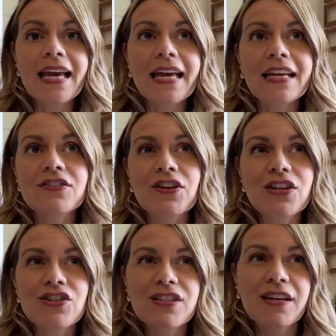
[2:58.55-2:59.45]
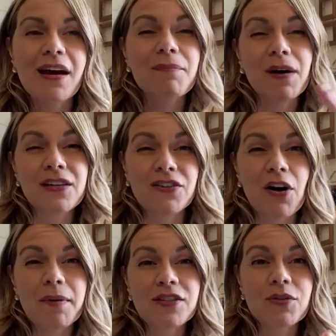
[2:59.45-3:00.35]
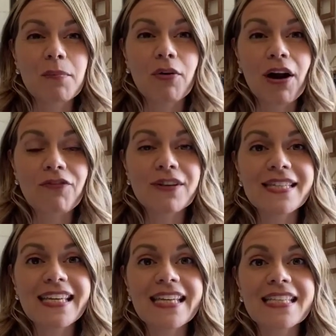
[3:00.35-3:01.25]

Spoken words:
it's not just a dominance or a preference. It